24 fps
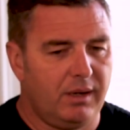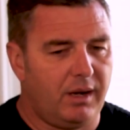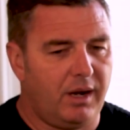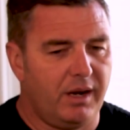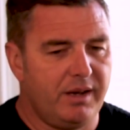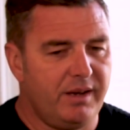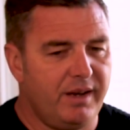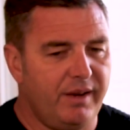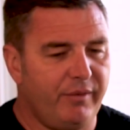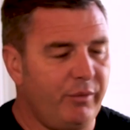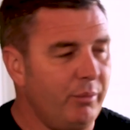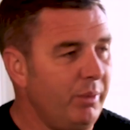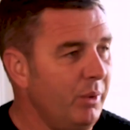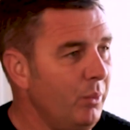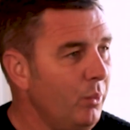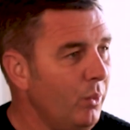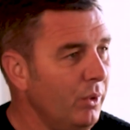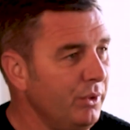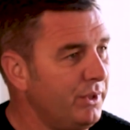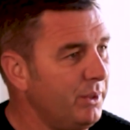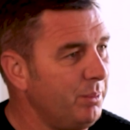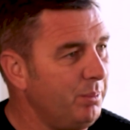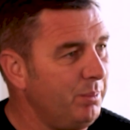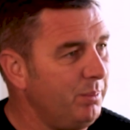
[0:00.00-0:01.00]
I'd never been
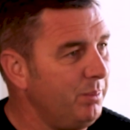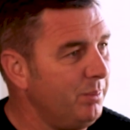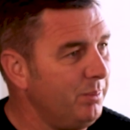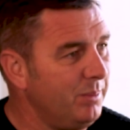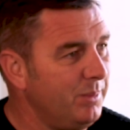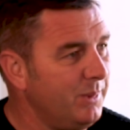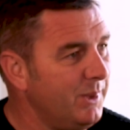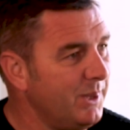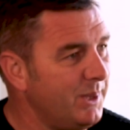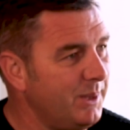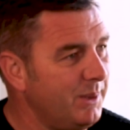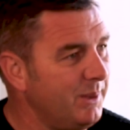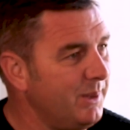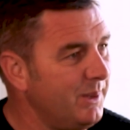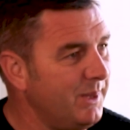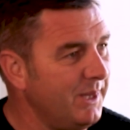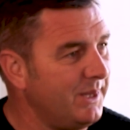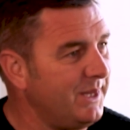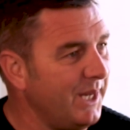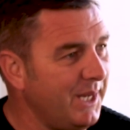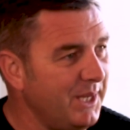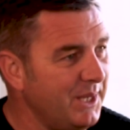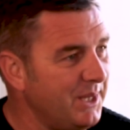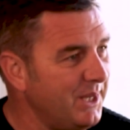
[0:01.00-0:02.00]
one to
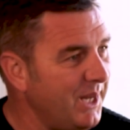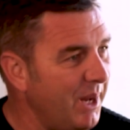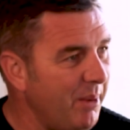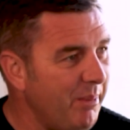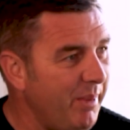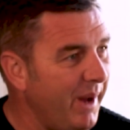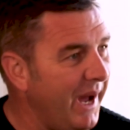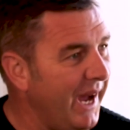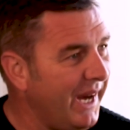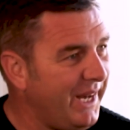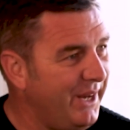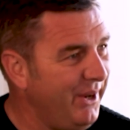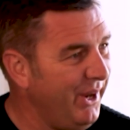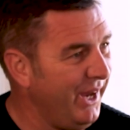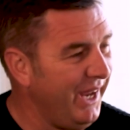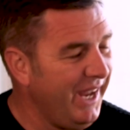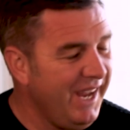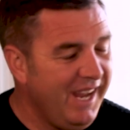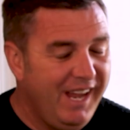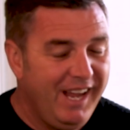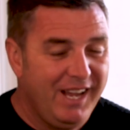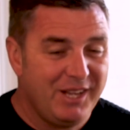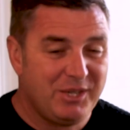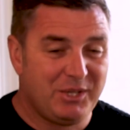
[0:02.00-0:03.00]
take a step back.
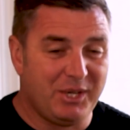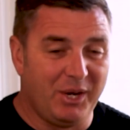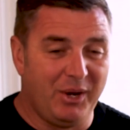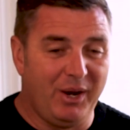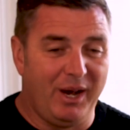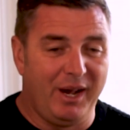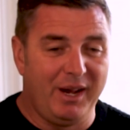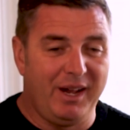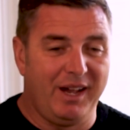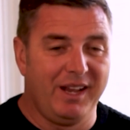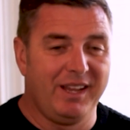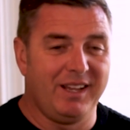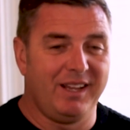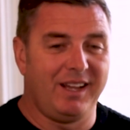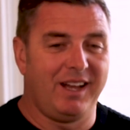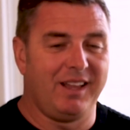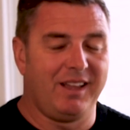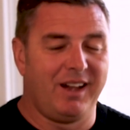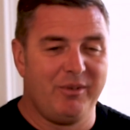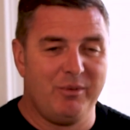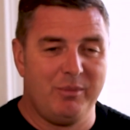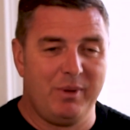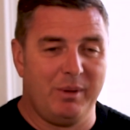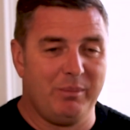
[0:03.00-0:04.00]
So
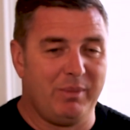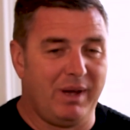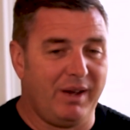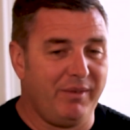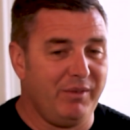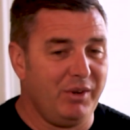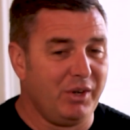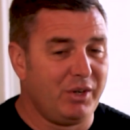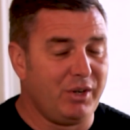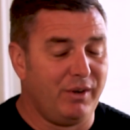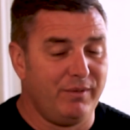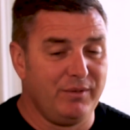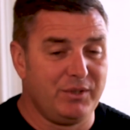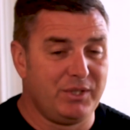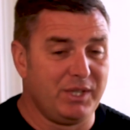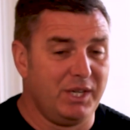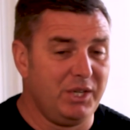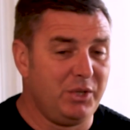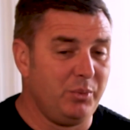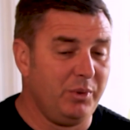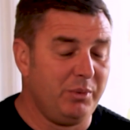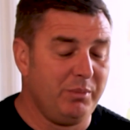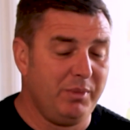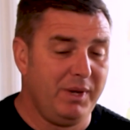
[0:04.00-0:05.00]
I remember having a
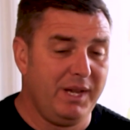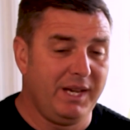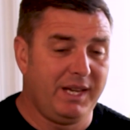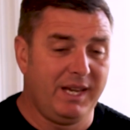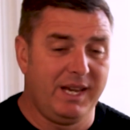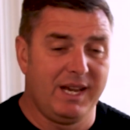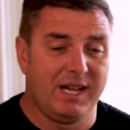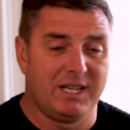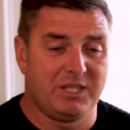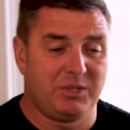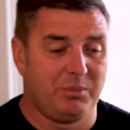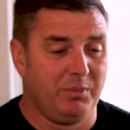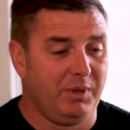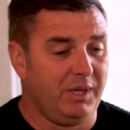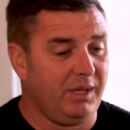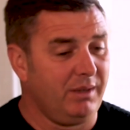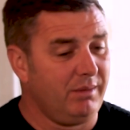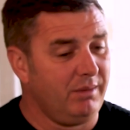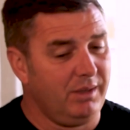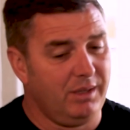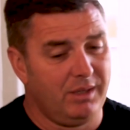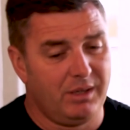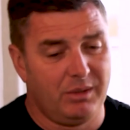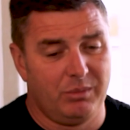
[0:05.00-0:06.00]
conversation with Mick. He asked me,
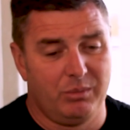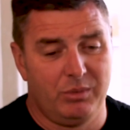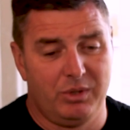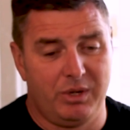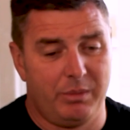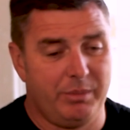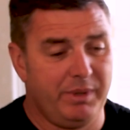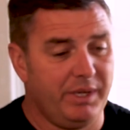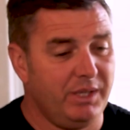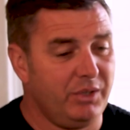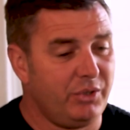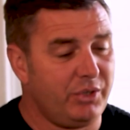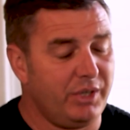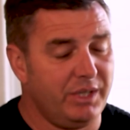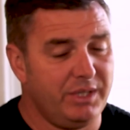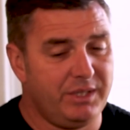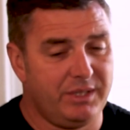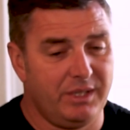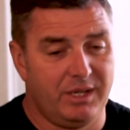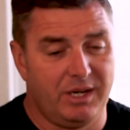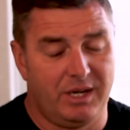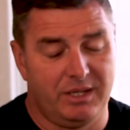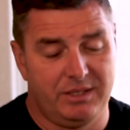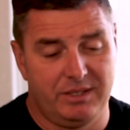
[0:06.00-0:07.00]
would I be
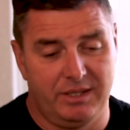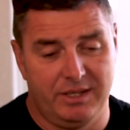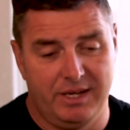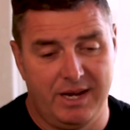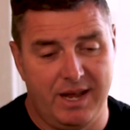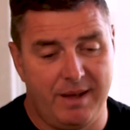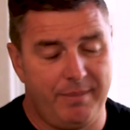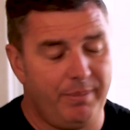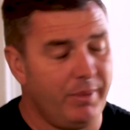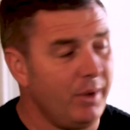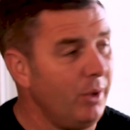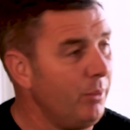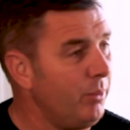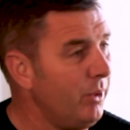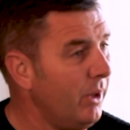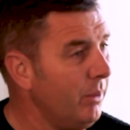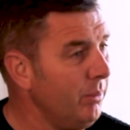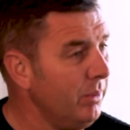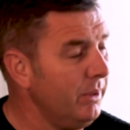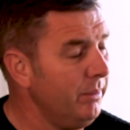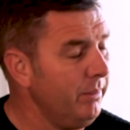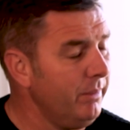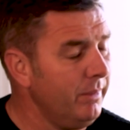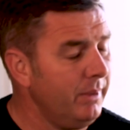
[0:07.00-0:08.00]
interested? And I said, yeah, no
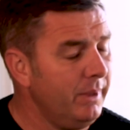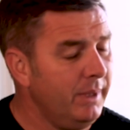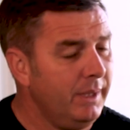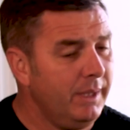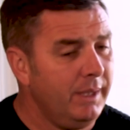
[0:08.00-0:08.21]
problem.